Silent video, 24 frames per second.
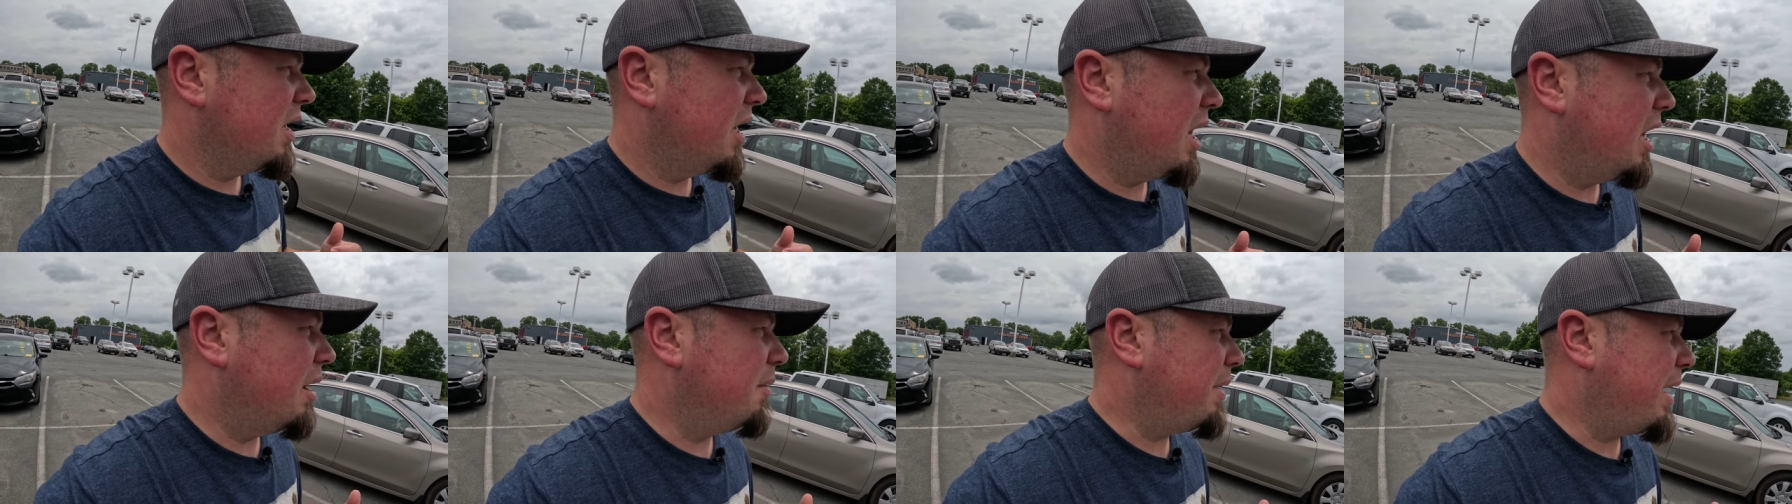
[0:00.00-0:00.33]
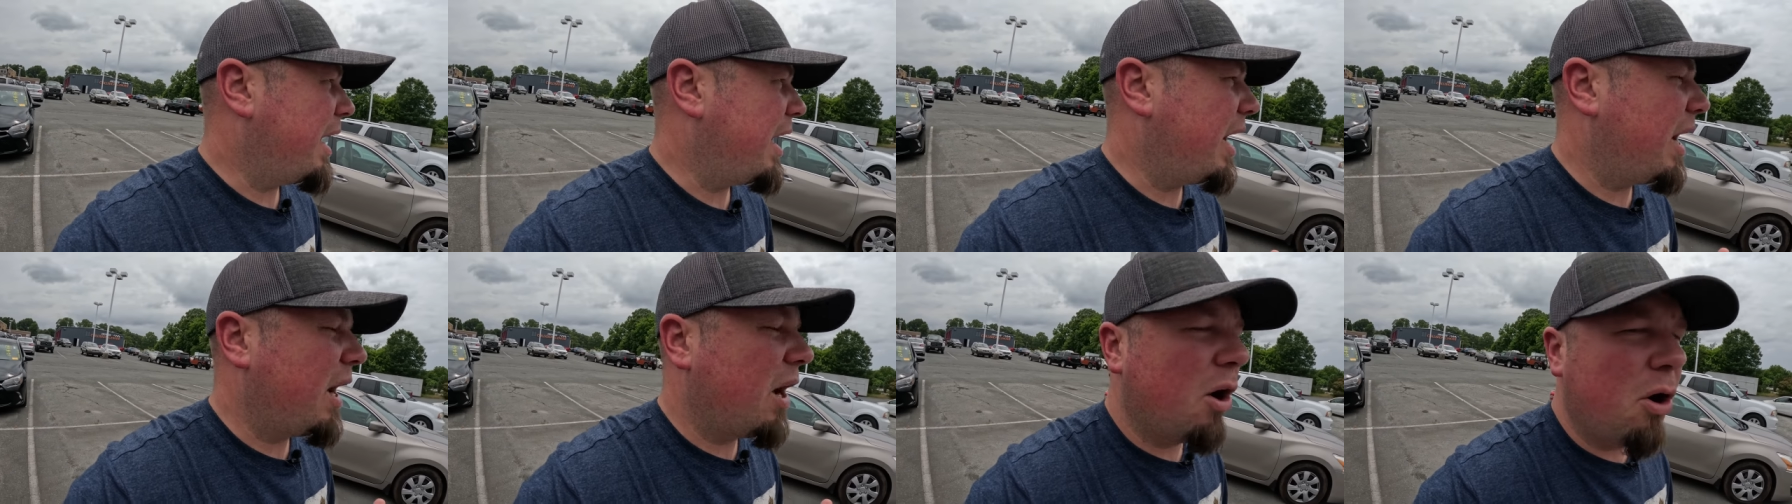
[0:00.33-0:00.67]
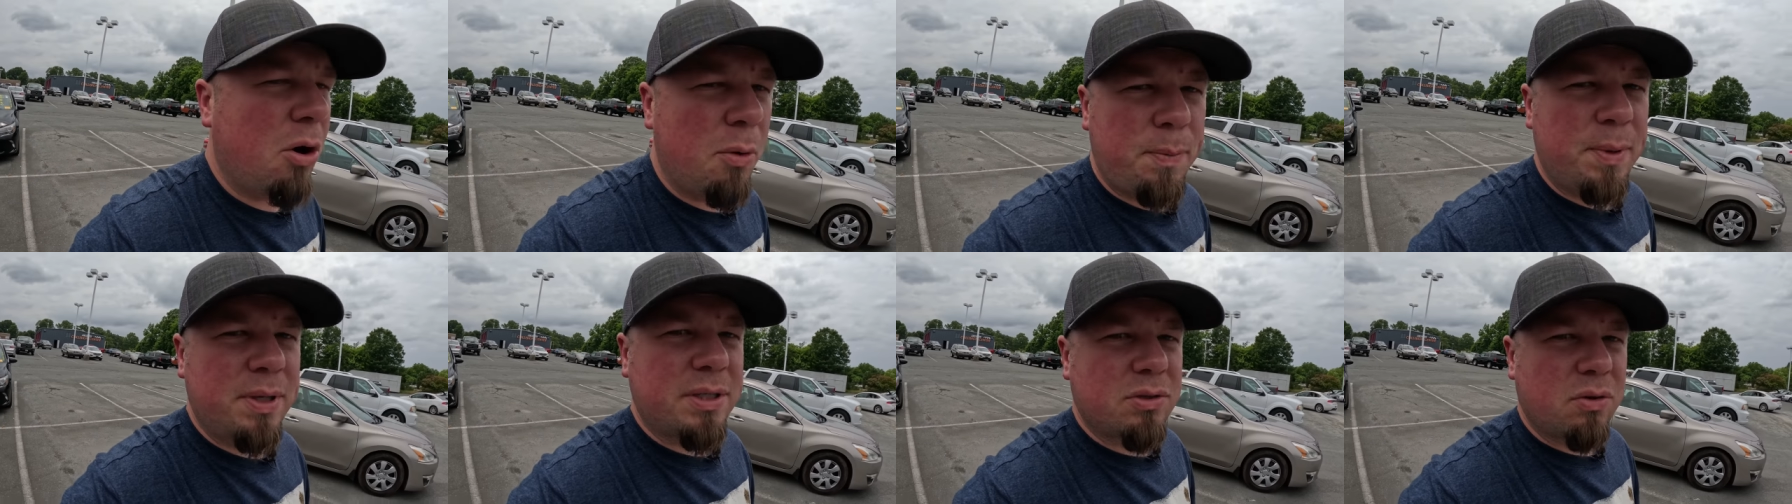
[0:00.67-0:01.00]
Um, I
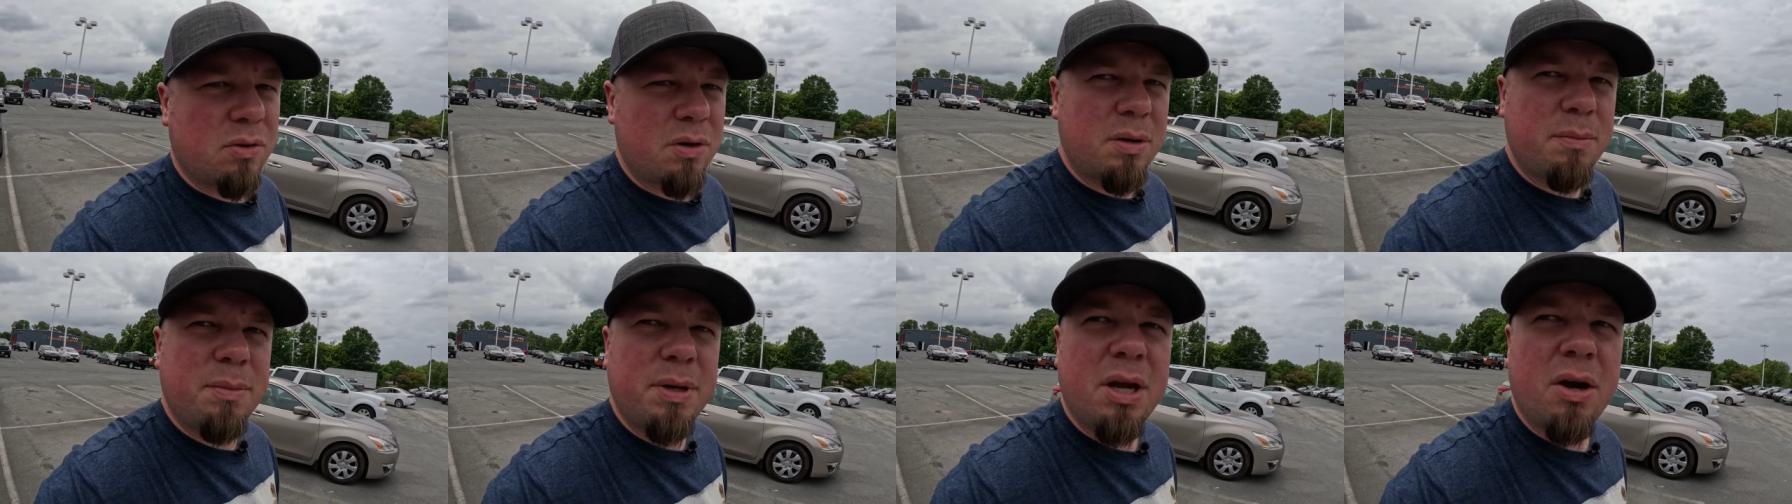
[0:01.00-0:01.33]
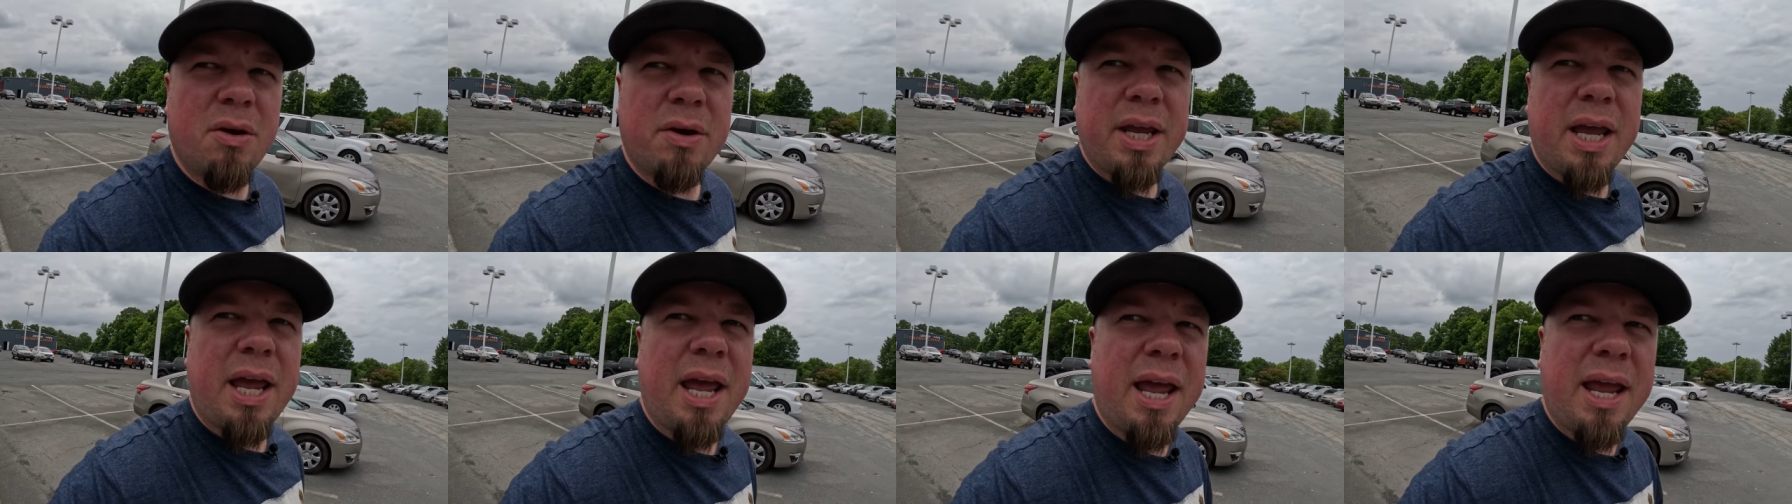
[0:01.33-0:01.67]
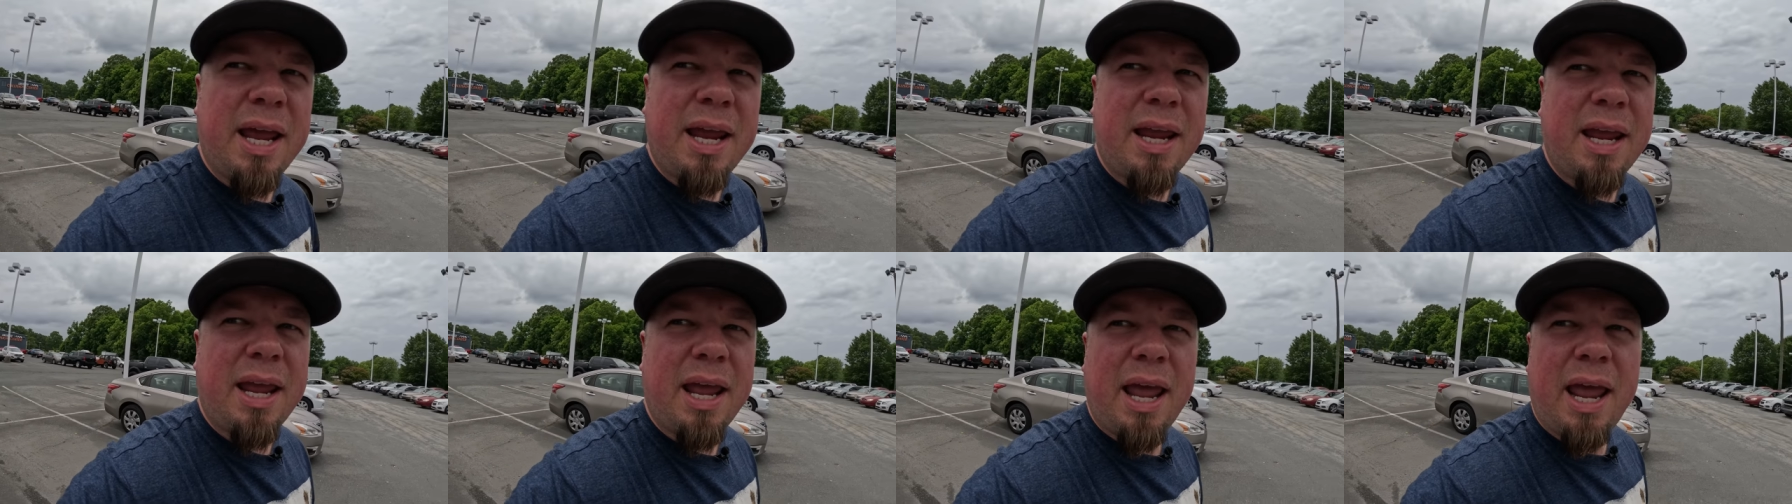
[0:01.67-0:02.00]
hope it's going to be
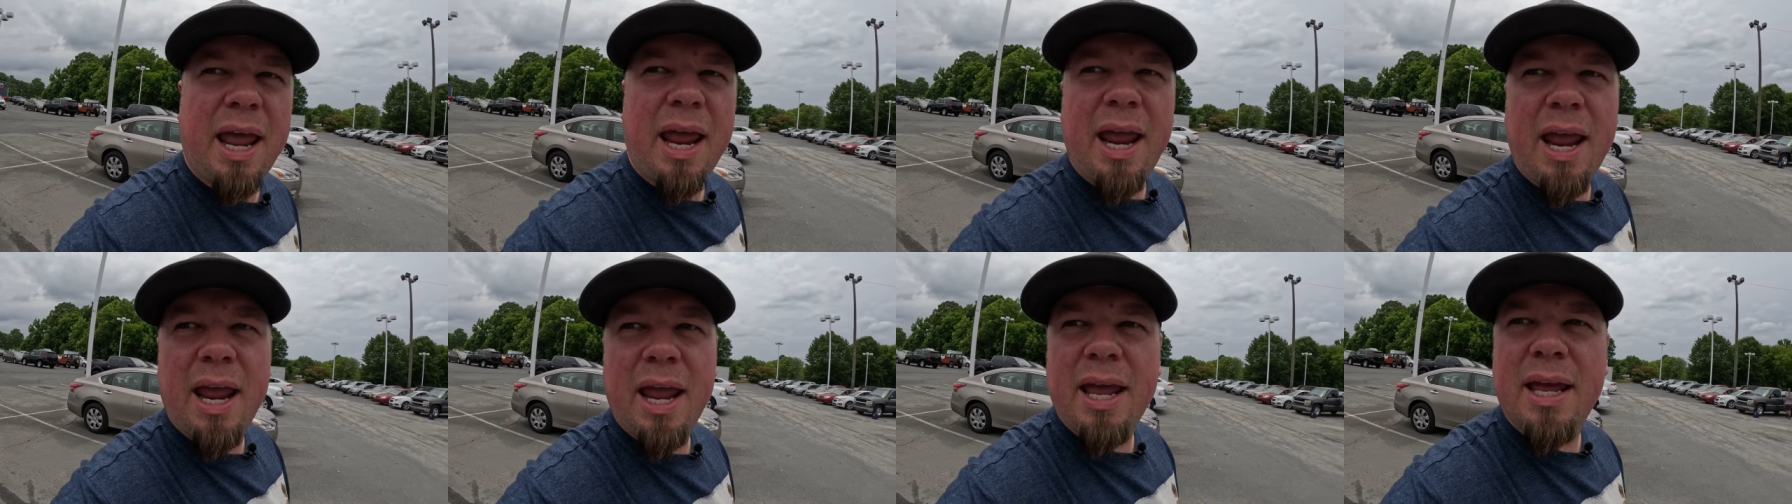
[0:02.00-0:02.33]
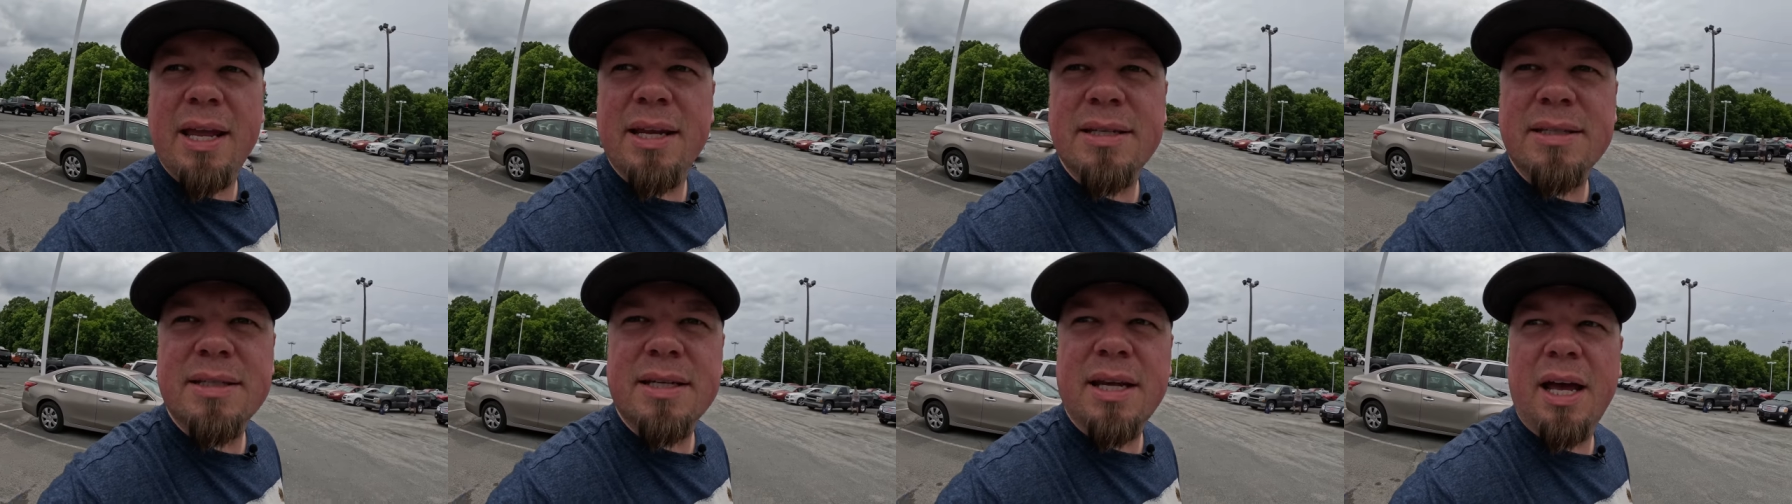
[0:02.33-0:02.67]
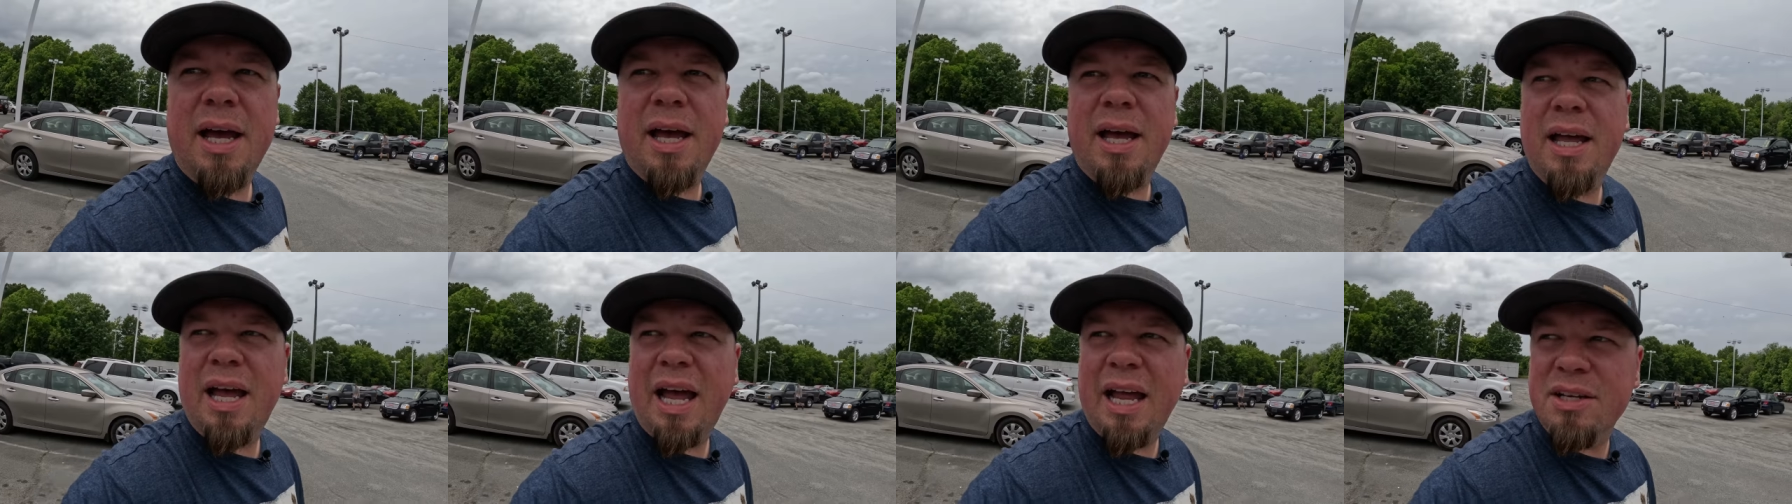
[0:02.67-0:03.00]
okay and uh,